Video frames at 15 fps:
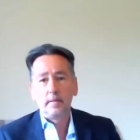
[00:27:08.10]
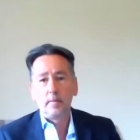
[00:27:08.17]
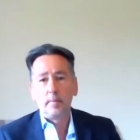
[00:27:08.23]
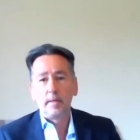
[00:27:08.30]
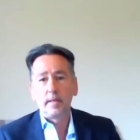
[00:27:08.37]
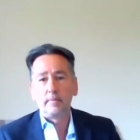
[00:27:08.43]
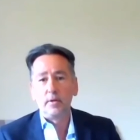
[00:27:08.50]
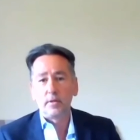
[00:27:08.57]

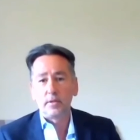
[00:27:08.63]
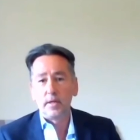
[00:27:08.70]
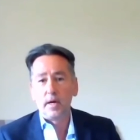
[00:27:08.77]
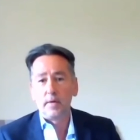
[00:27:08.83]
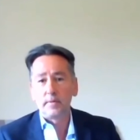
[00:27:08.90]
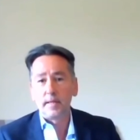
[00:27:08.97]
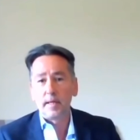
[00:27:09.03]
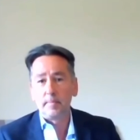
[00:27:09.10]
way they've looked
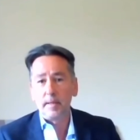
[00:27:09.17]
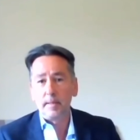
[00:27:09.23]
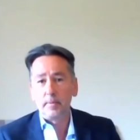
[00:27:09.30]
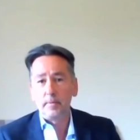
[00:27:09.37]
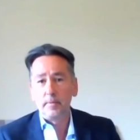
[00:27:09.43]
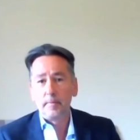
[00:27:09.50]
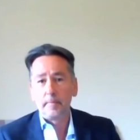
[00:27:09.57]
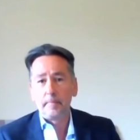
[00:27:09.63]
after their
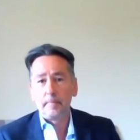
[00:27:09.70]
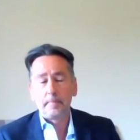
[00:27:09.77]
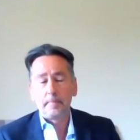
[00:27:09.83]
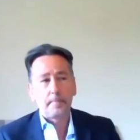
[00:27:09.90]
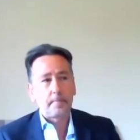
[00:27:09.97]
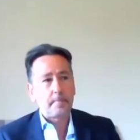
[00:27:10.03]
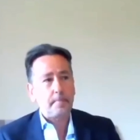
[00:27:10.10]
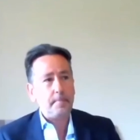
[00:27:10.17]
people.
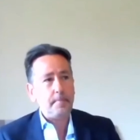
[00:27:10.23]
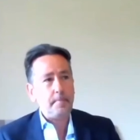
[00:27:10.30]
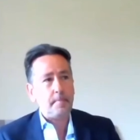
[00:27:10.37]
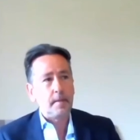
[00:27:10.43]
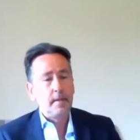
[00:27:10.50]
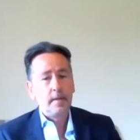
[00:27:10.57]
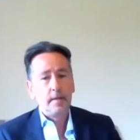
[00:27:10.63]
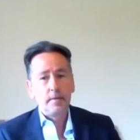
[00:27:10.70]

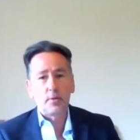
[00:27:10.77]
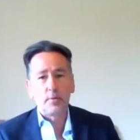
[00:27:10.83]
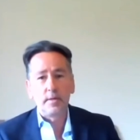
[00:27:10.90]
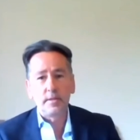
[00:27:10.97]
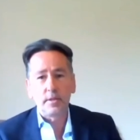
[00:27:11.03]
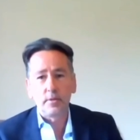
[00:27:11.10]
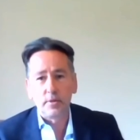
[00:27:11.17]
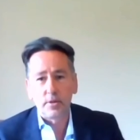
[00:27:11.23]
The
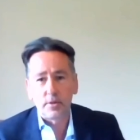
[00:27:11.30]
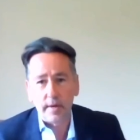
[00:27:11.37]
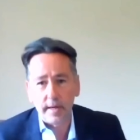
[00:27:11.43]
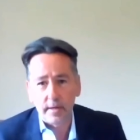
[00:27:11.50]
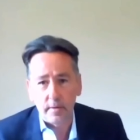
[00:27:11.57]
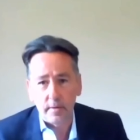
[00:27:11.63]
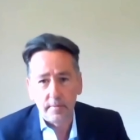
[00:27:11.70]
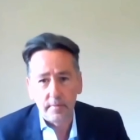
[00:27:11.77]
critical
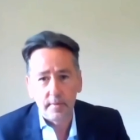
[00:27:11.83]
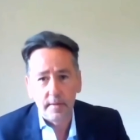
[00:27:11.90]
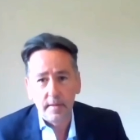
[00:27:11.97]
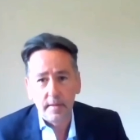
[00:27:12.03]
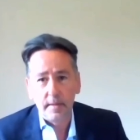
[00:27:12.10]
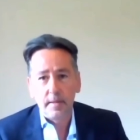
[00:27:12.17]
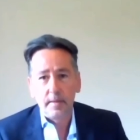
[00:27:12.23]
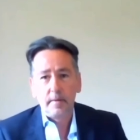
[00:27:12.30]
trade-off
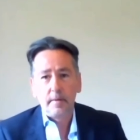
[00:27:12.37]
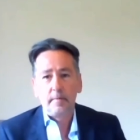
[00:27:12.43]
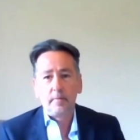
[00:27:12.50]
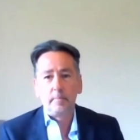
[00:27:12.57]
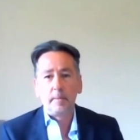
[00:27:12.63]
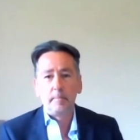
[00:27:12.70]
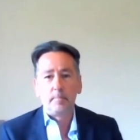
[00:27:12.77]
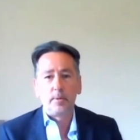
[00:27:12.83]

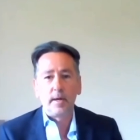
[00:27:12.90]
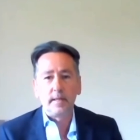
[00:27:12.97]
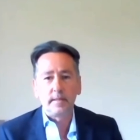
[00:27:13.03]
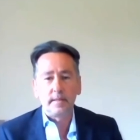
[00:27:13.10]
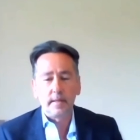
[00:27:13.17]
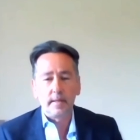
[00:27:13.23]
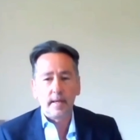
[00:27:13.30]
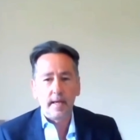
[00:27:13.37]
from
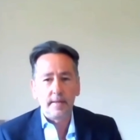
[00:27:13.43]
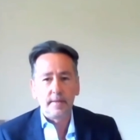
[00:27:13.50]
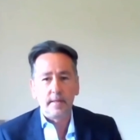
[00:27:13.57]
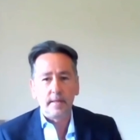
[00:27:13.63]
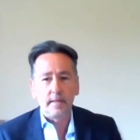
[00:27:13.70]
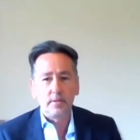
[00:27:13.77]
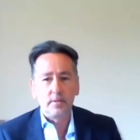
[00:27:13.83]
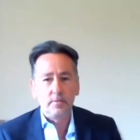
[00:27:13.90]
embracing
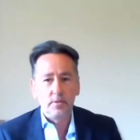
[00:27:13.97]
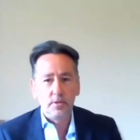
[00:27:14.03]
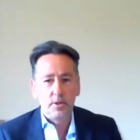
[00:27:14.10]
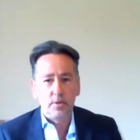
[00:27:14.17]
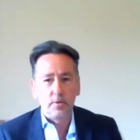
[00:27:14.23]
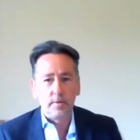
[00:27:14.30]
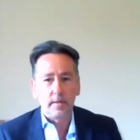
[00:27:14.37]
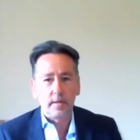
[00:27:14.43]
ethics
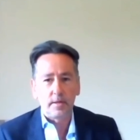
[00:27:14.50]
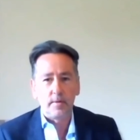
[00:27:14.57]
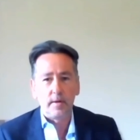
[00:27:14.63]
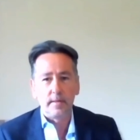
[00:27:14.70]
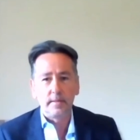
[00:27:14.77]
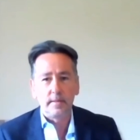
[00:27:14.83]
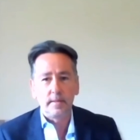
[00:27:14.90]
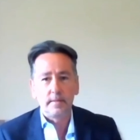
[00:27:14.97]
during a
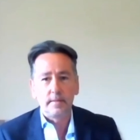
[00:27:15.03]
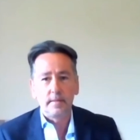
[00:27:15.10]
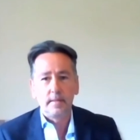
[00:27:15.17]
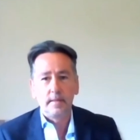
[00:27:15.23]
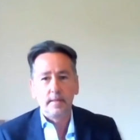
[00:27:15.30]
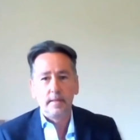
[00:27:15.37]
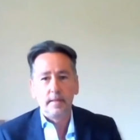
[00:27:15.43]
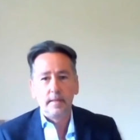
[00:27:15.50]
crisis
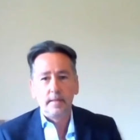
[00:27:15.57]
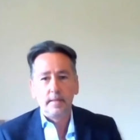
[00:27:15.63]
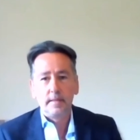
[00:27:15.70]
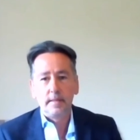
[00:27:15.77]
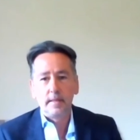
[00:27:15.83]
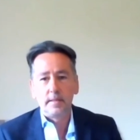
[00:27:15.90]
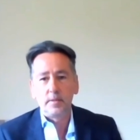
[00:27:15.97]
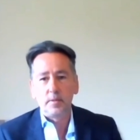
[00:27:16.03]

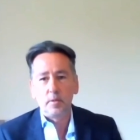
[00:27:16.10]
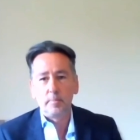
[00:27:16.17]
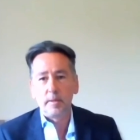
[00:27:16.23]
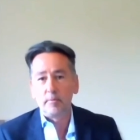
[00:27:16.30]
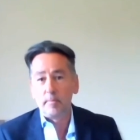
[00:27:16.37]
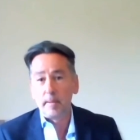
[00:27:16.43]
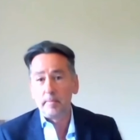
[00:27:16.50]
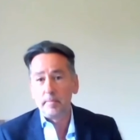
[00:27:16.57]
is that you'll be
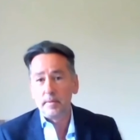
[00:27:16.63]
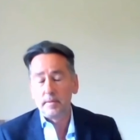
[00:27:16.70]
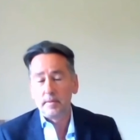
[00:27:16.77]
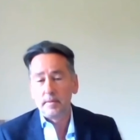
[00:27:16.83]
remembered